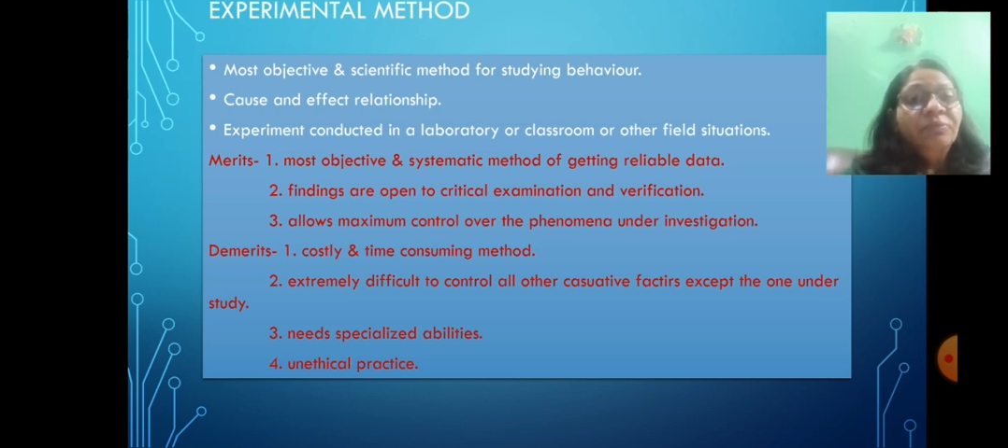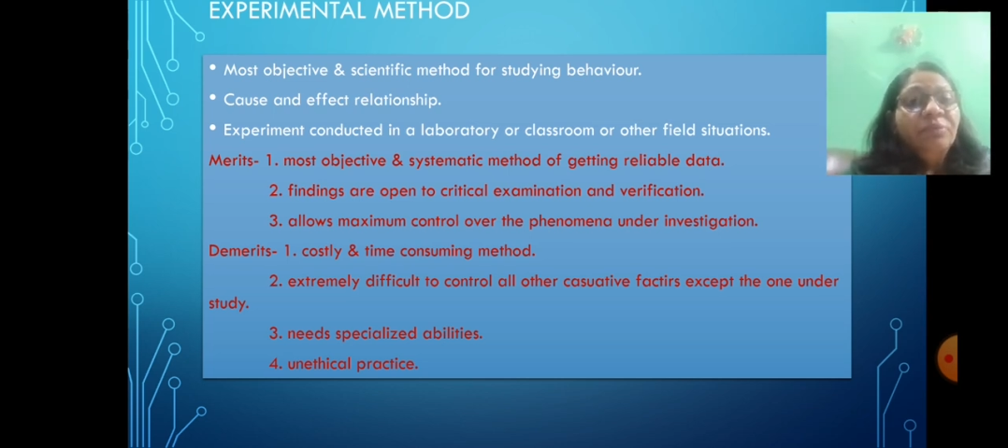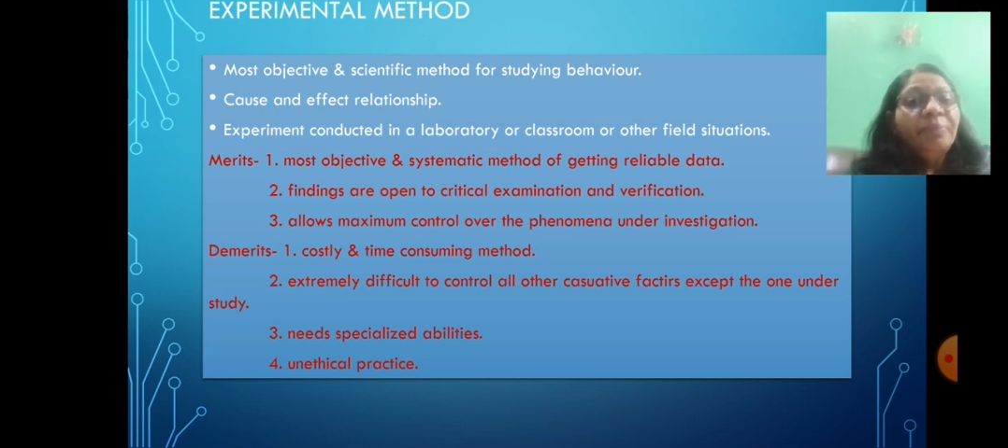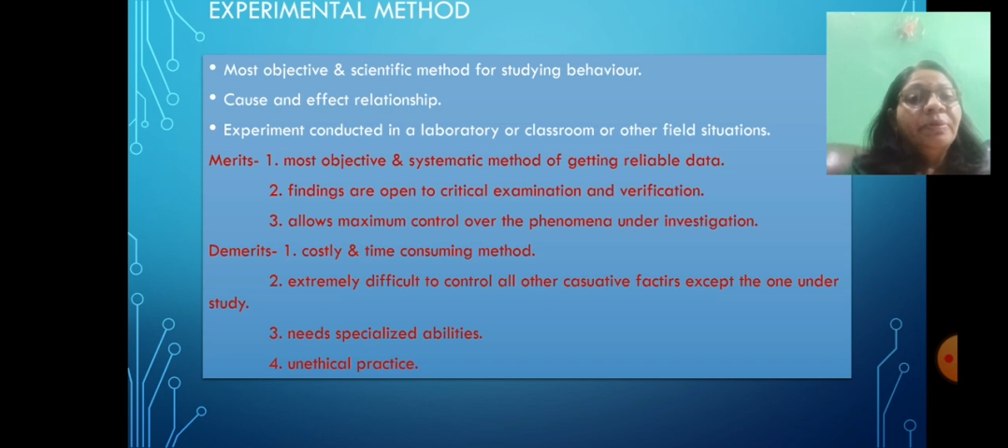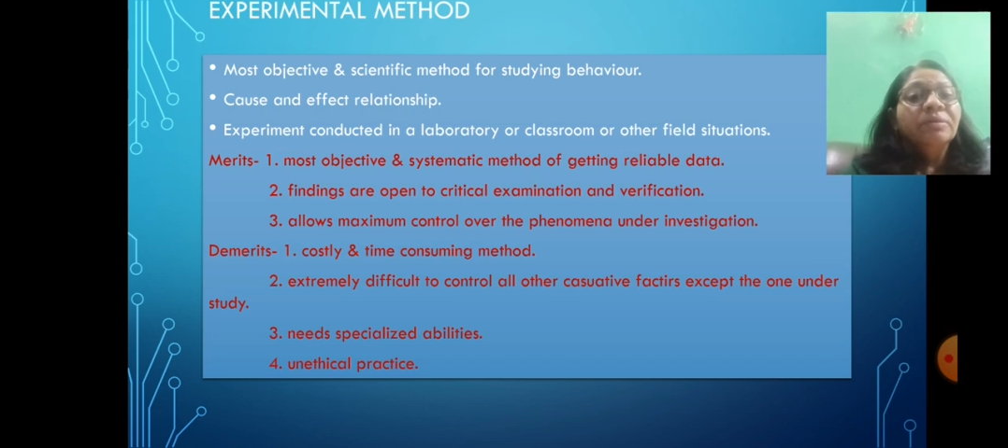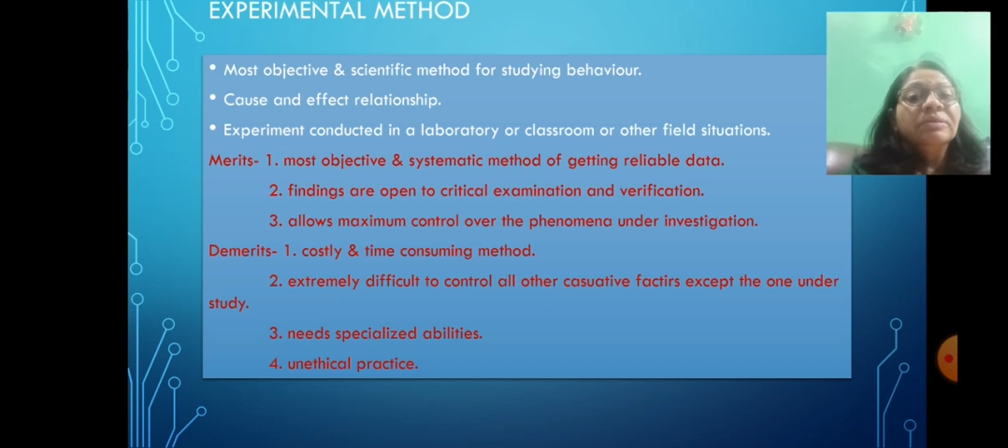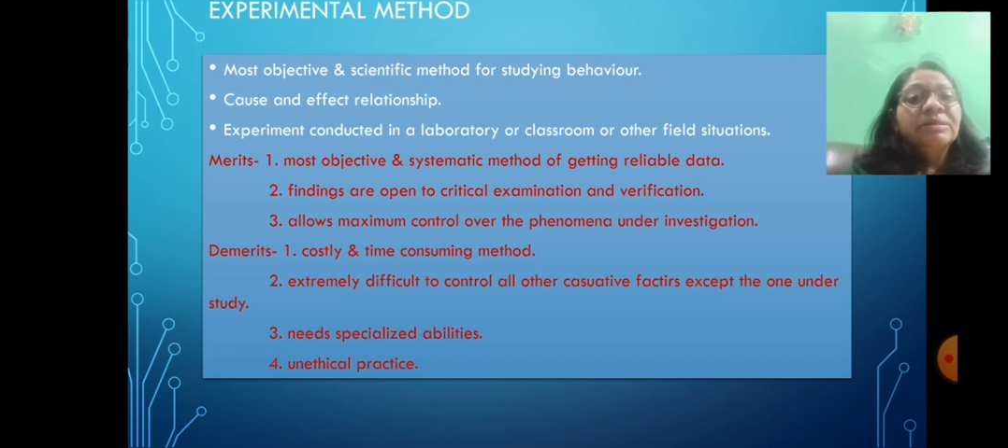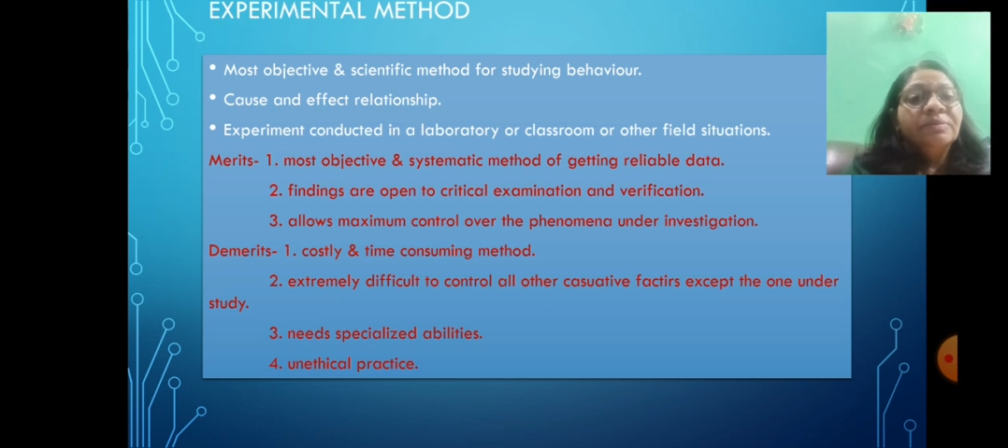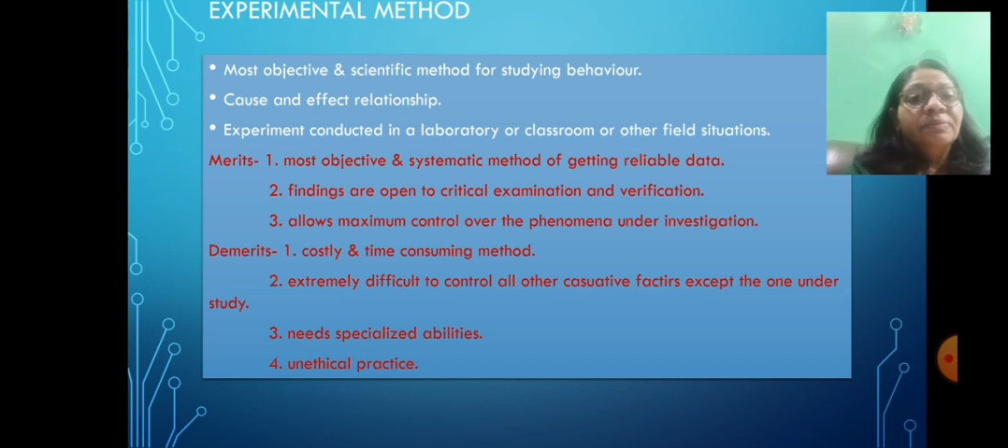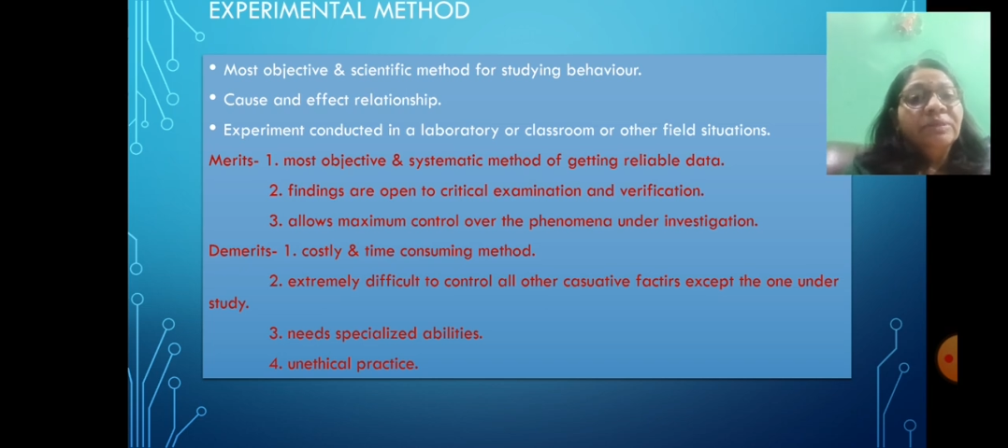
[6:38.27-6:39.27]
typical
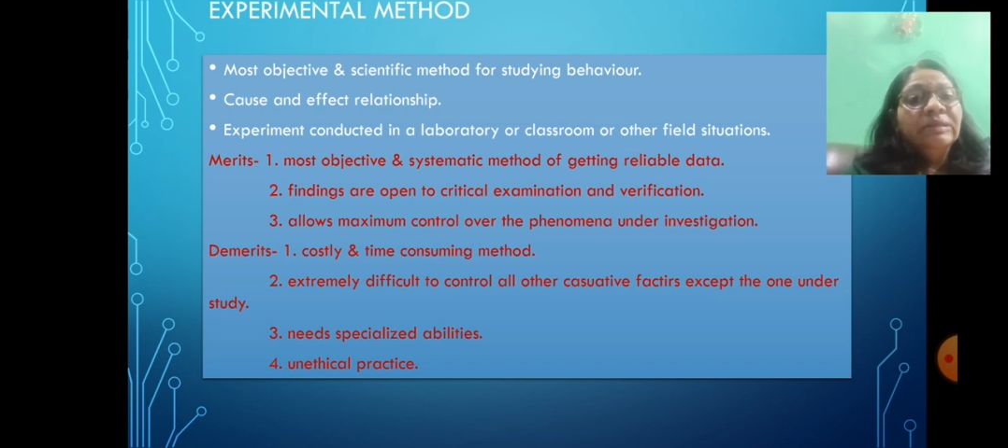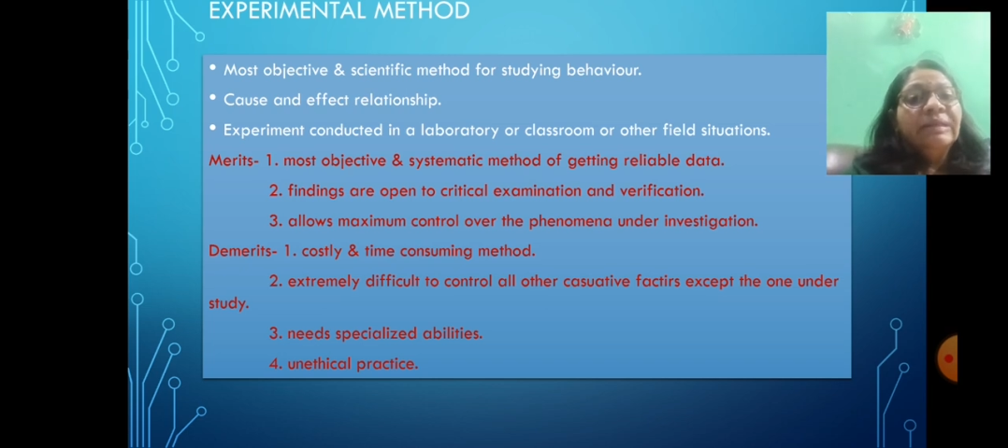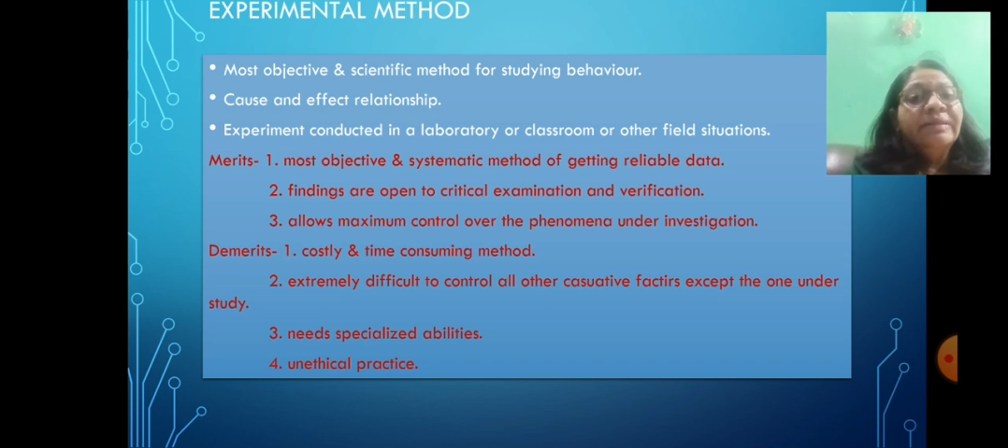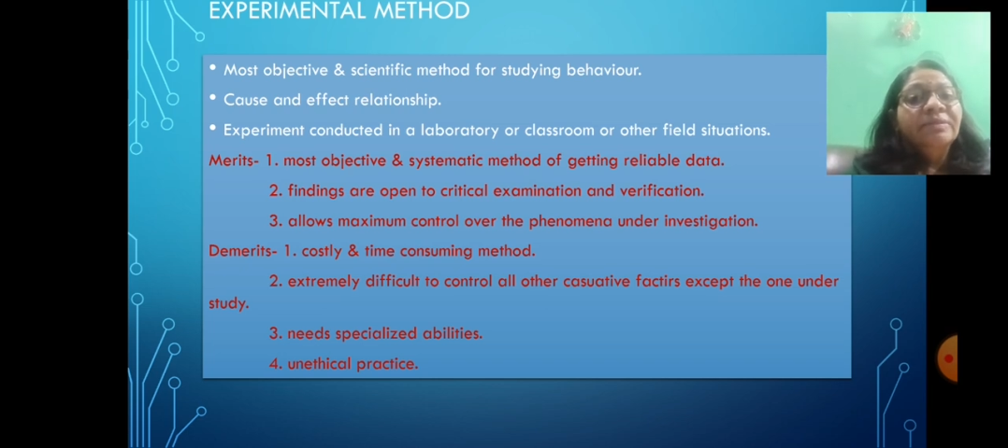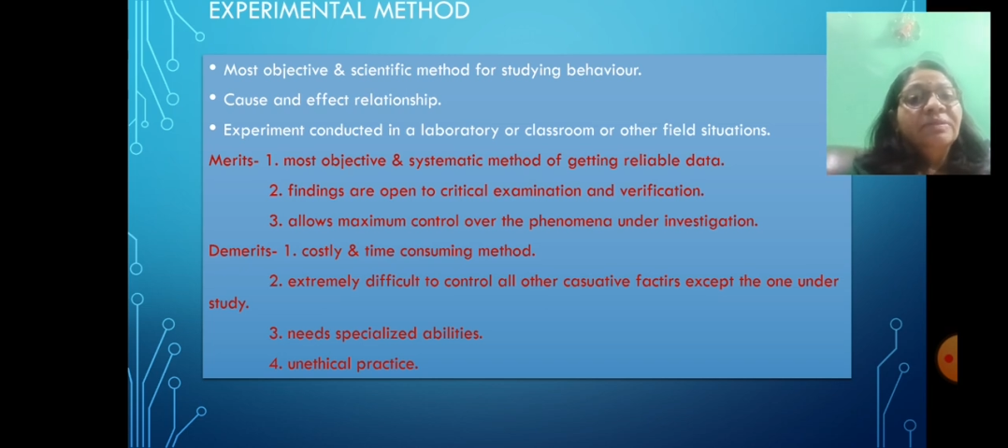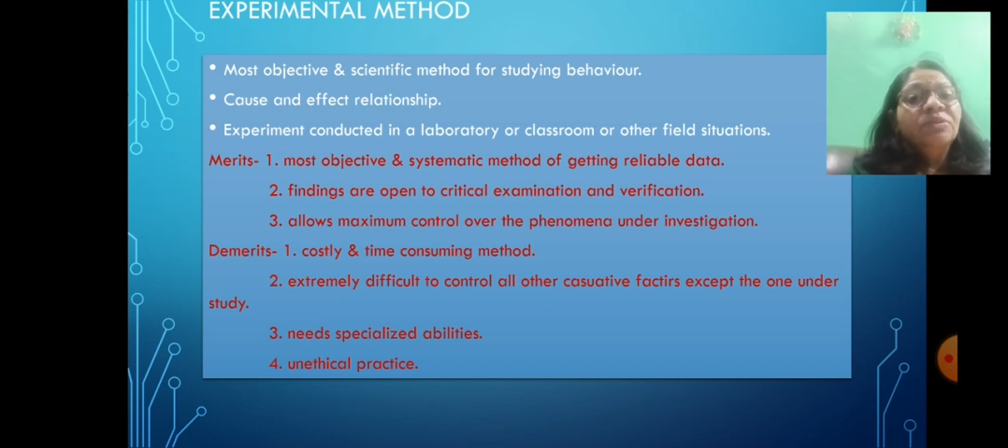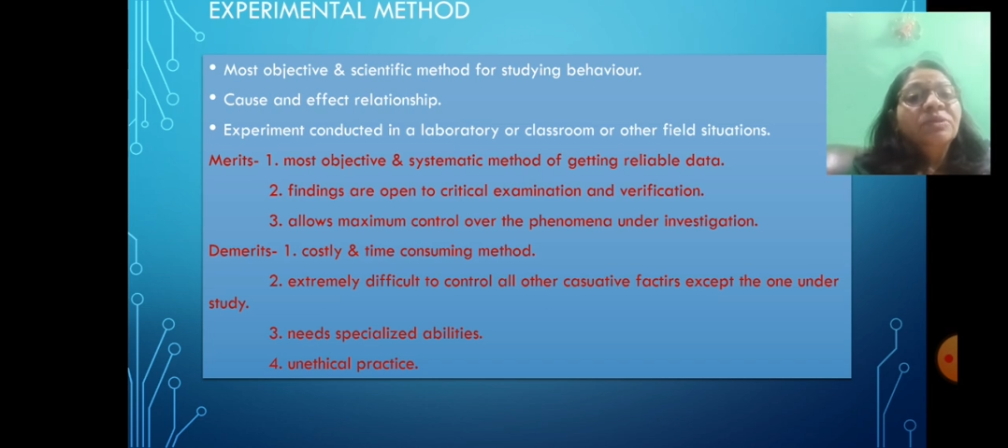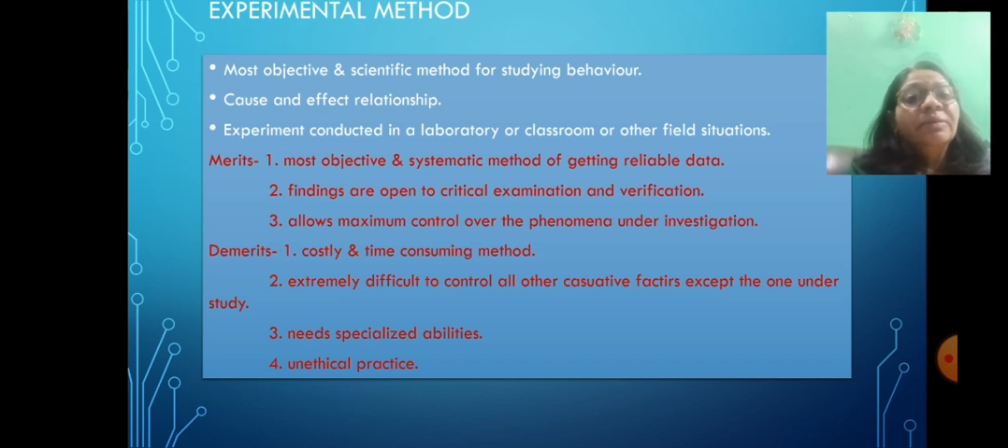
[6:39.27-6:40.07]
specialization